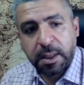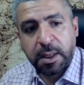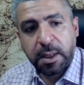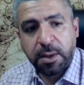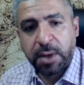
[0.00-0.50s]

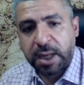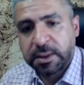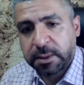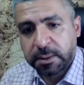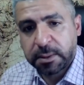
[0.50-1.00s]
you can
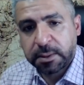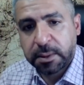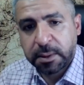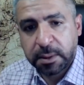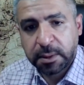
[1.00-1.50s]

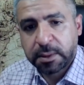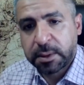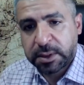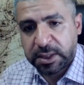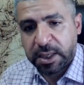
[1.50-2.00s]

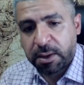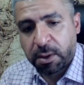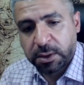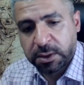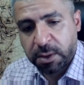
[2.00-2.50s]
see
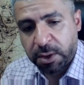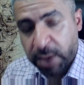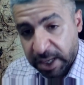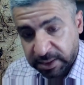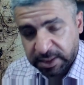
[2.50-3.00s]
also
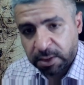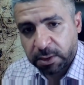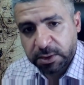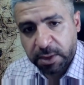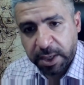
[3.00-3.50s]

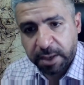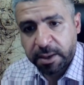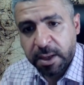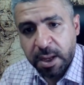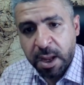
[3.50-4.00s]
here
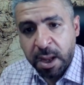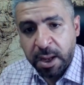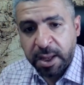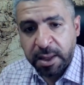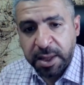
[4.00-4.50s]

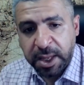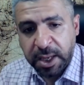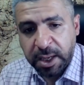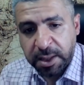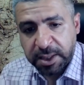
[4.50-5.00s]
in
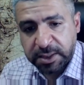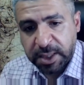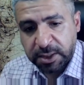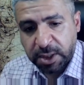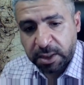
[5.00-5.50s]
this
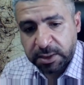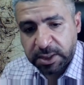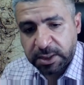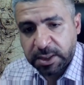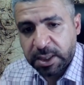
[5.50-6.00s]

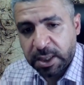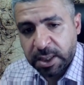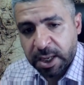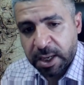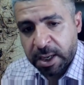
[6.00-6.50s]
HRCT
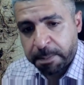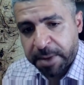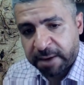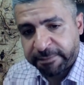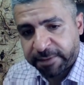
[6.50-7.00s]
the
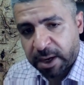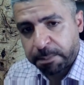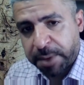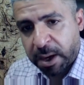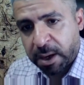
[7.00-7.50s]

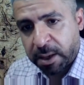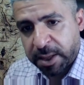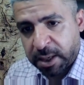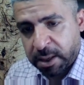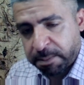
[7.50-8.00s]

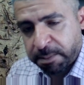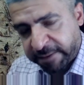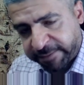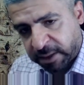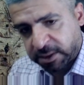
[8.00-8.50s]

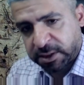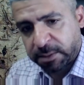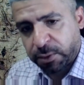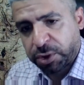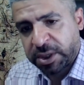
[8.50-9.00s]
peripheral
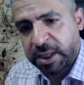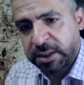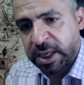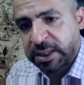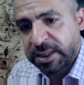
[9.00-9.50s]
distribution, and
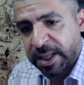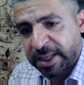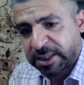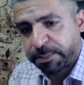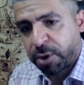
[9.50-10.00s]
it's
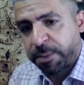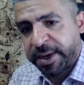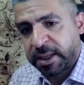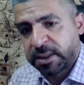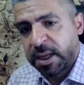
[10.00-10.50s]
less
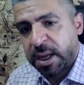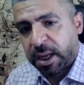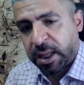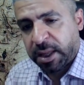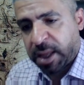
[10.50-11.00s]
prominent
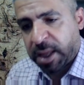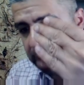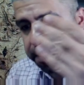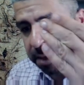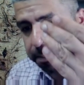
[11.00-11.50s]
in the
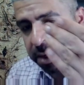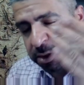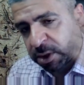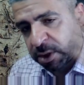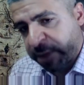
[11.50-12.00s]
upper part
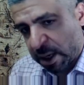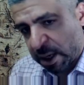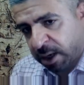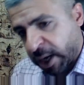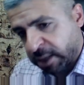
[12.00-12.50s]
of the lung,
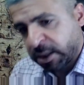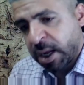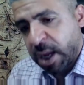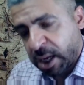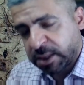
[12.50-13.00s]
and
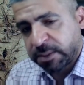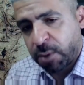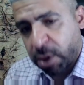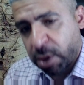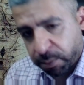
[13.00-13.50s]
it's
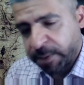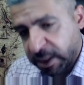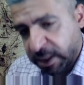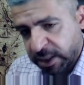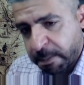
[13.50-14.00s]
more prominent
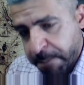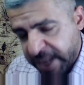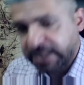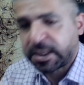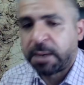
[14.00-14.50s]
in the
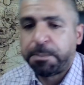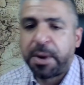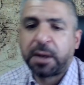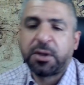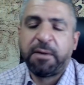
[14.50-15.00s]
basal
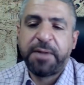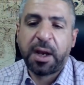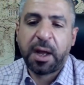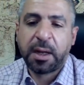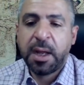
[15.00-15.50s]
part of the lung.